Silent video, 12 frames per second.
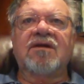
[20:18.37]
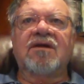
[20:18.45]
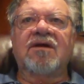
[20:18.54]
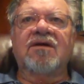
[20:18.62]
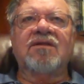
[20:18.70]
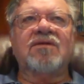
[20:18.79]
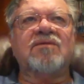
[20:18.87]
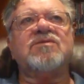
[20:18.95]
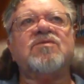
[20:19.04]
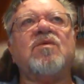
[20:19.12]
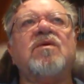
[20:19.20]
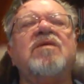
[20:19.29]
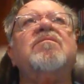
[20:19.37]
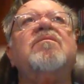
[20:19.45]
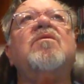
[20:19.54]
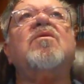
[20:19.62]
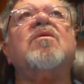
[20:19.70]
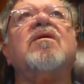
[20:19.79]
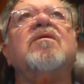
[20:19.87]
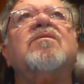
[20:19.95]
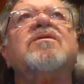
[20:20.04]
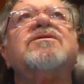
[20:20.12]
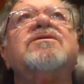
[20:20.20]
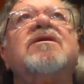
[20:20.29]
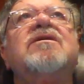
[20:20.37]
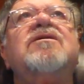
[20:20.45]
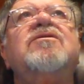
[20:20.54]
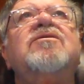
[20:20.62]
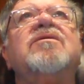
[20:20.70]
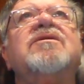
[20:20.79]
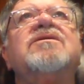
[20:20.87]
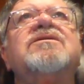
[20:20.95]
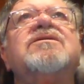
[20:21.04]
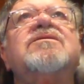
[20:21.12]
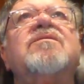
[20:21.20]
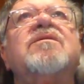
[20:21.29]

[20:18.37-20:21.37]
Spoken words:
There was one more. It wasn't Honduras.